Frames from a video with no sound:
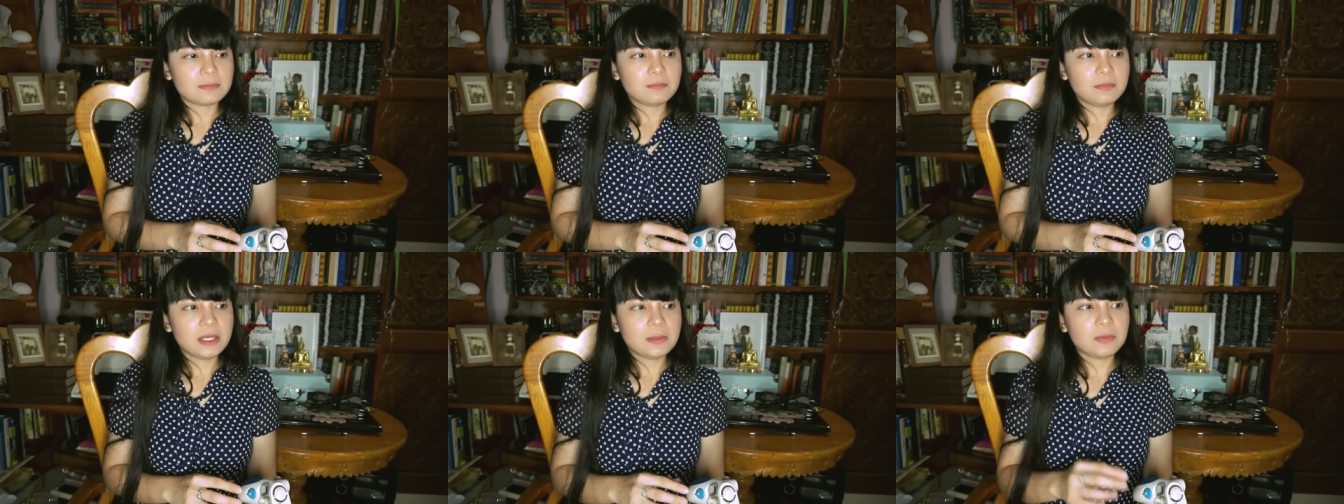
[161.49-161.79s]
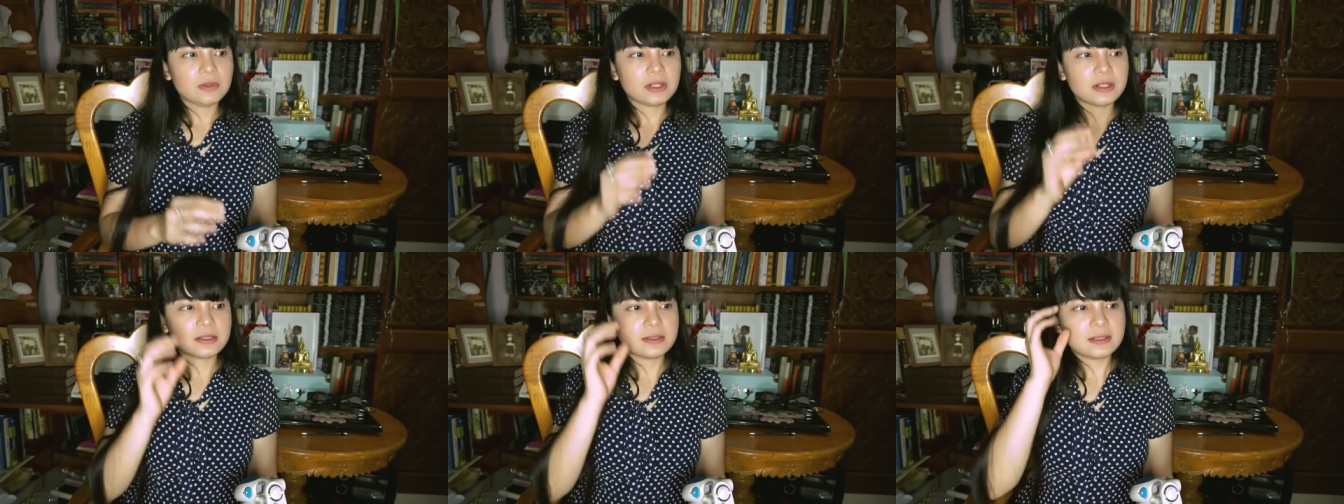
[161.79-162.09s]

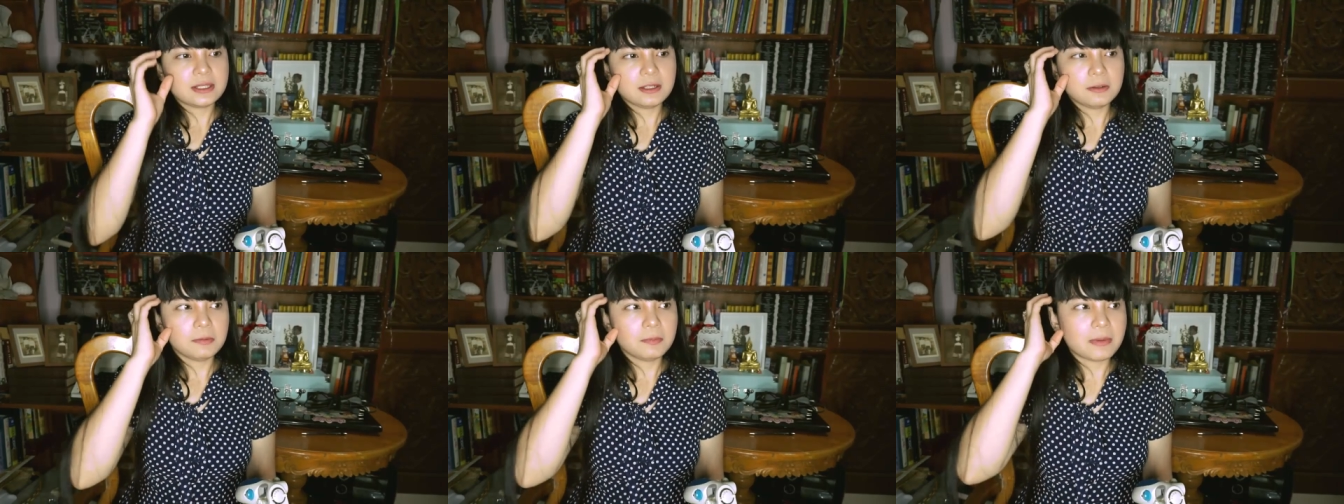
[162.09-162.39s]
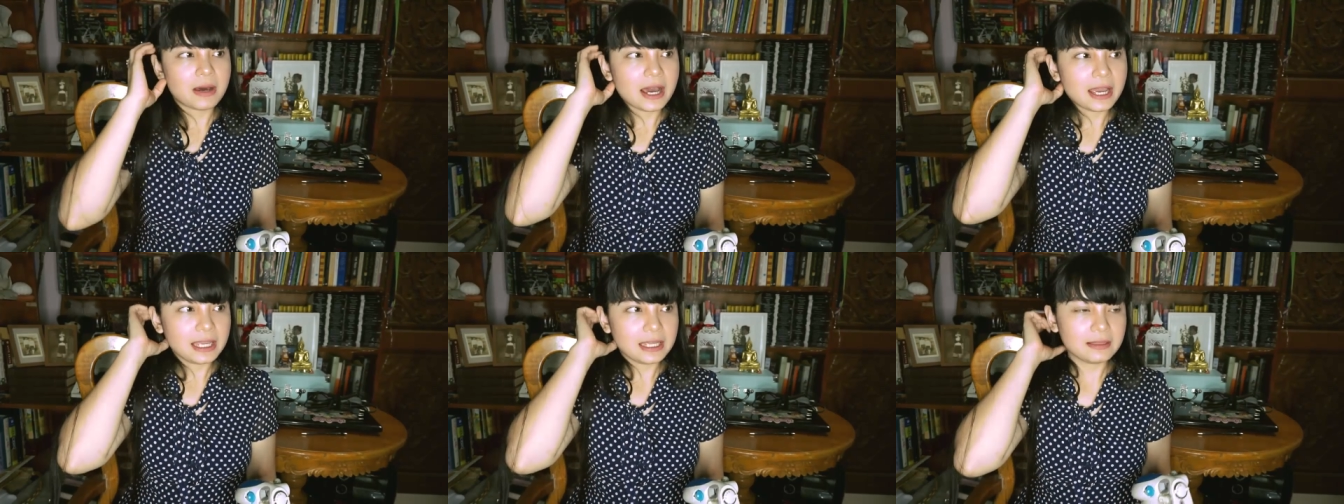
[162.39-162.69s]
people are still
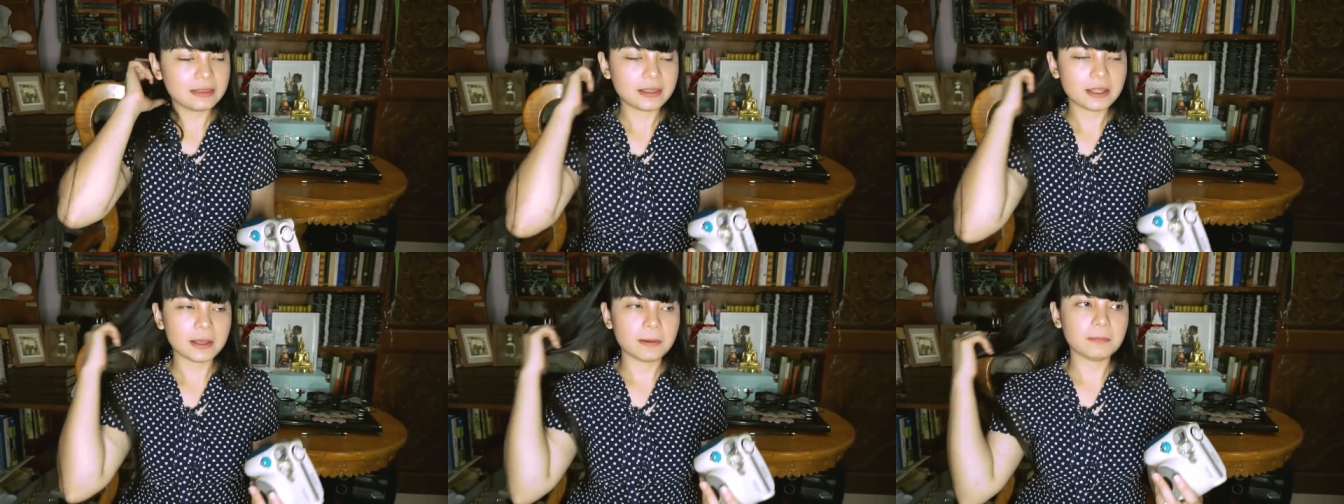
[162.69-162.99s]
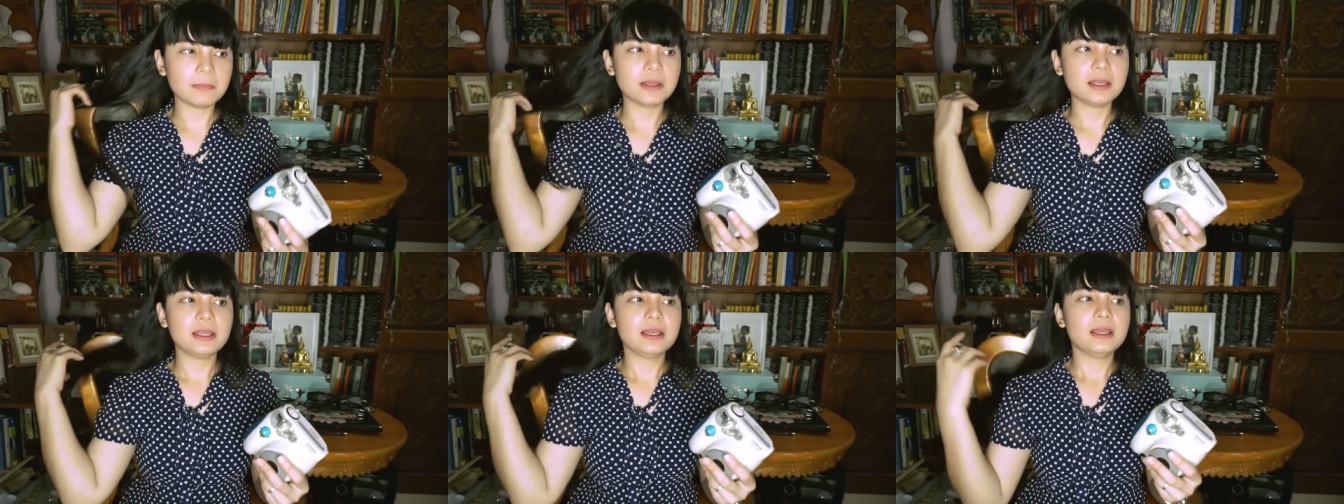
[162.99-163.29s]
buying
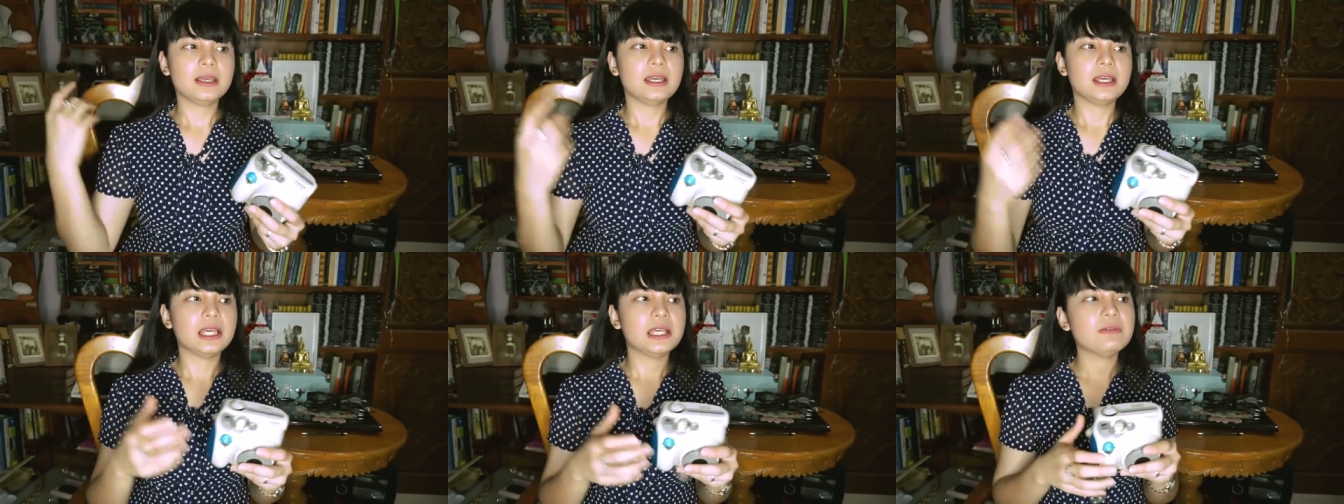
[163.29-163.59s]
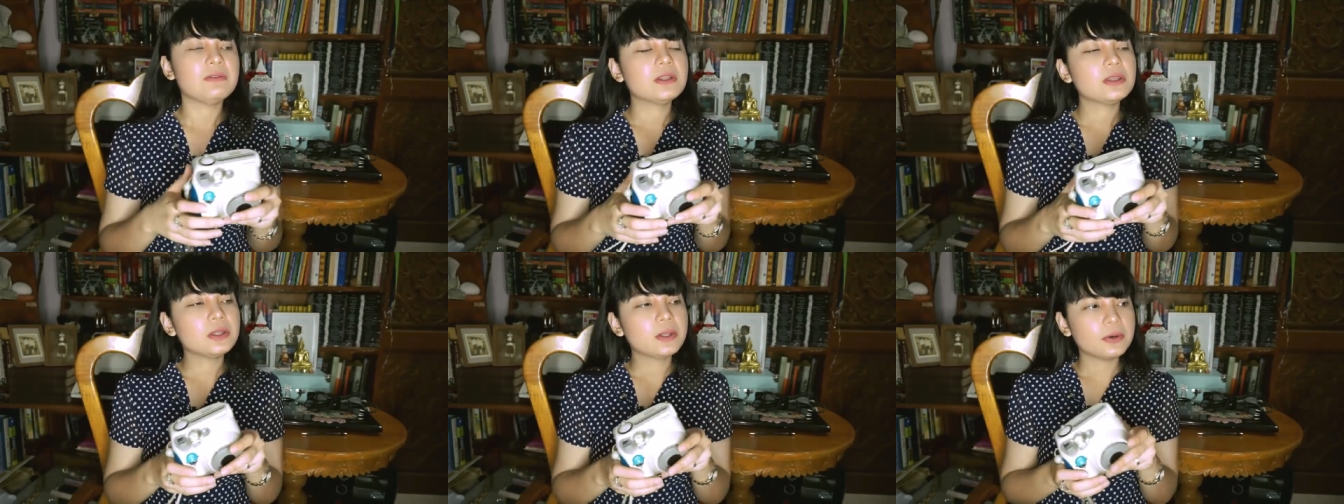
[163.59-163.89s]
them
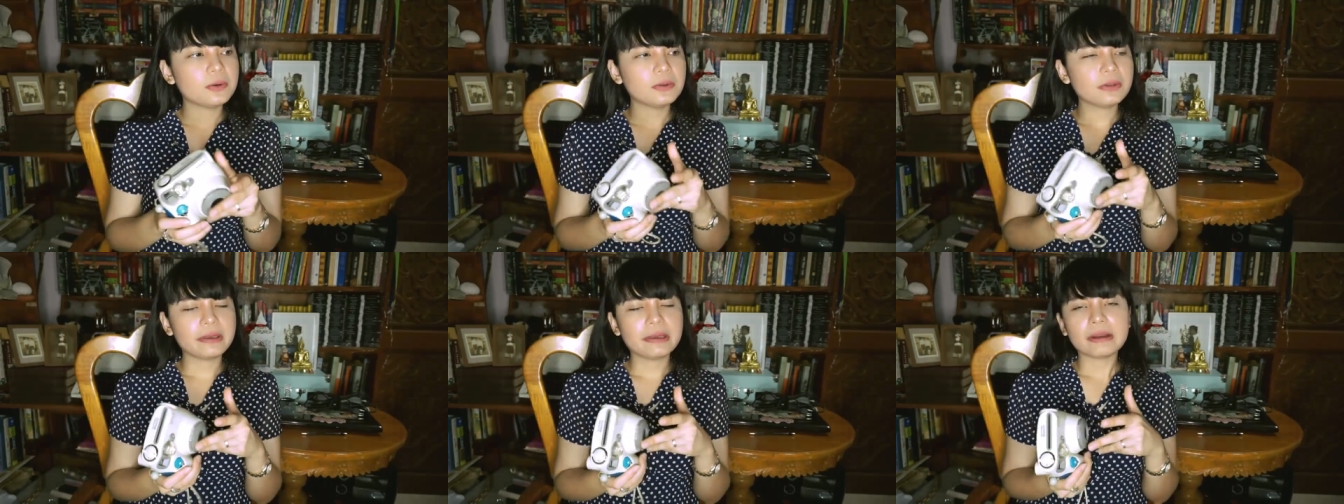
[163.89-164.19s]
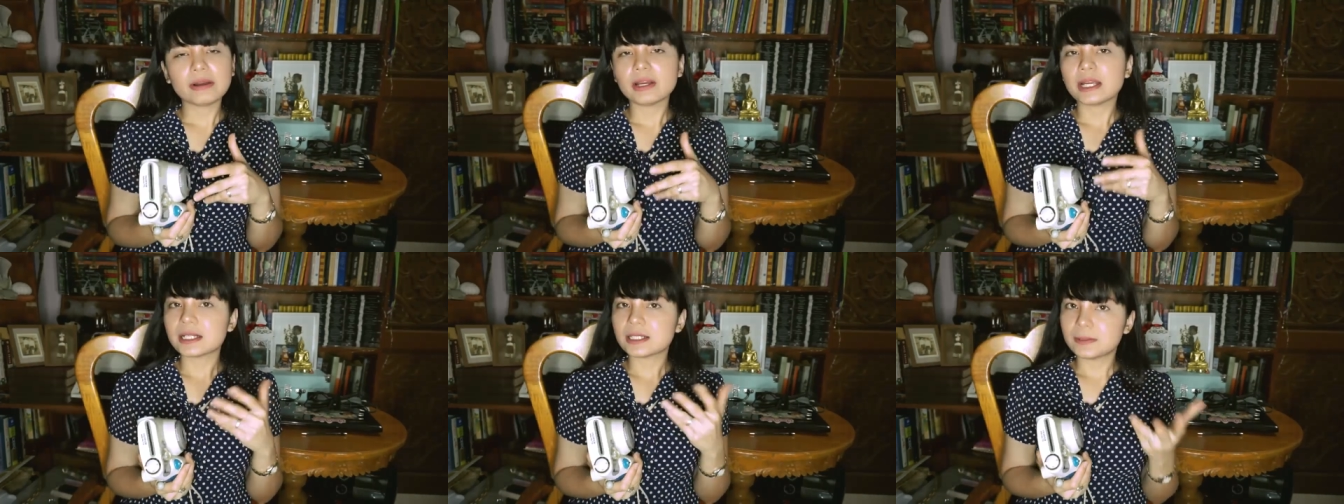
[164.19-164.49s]
even though
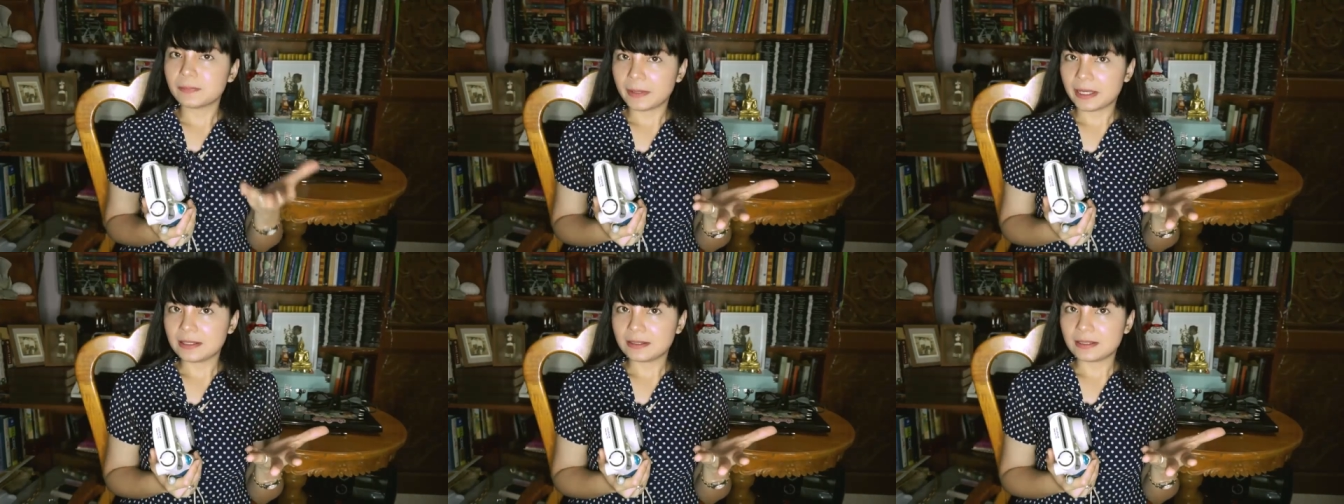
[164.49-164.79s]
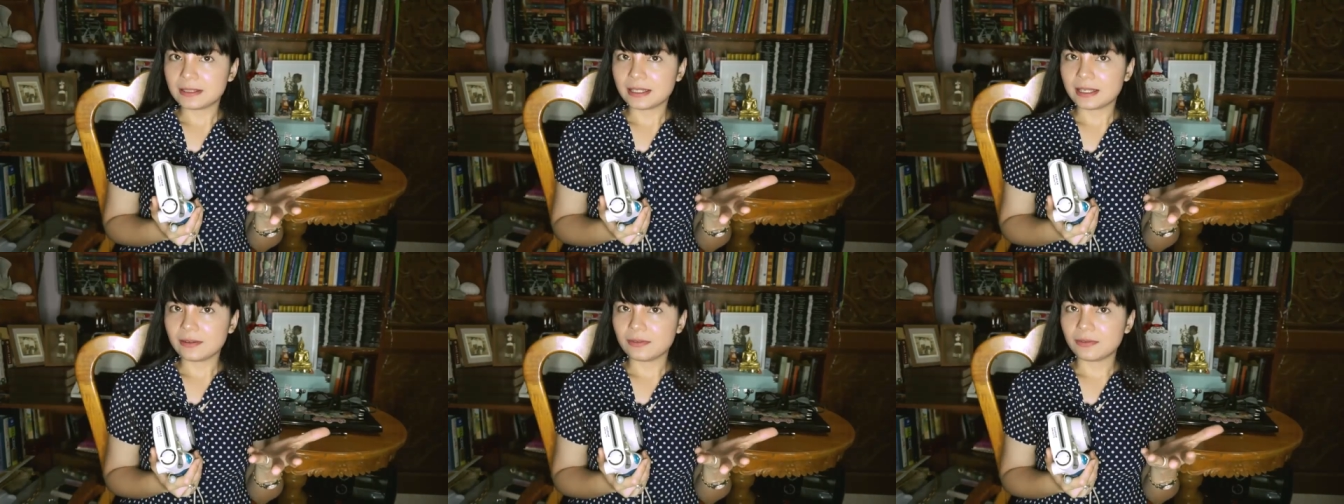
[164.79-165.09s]
they're
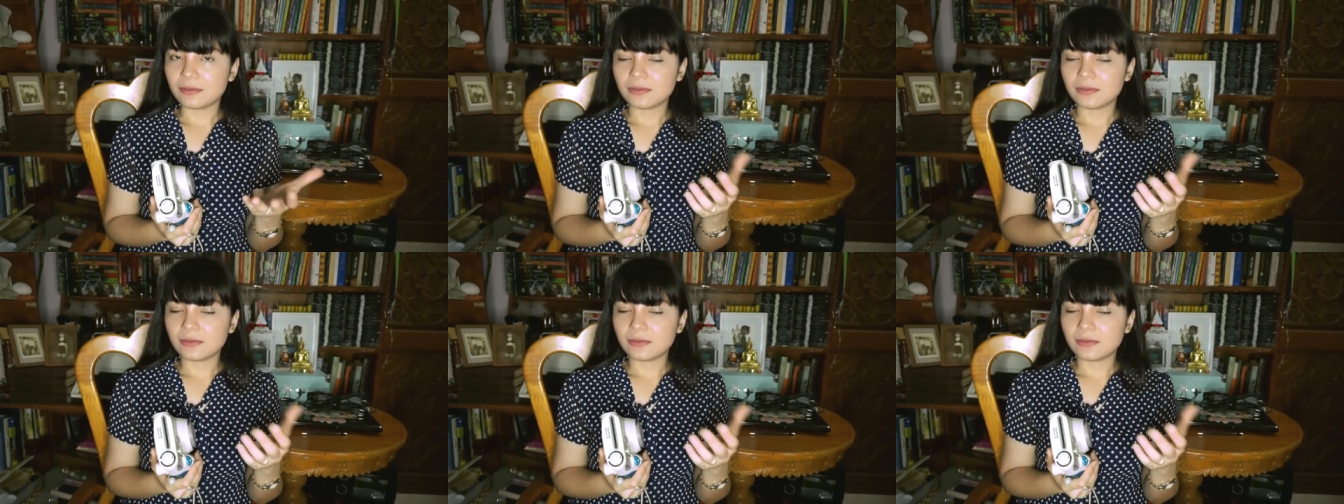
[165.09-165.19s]
expensive.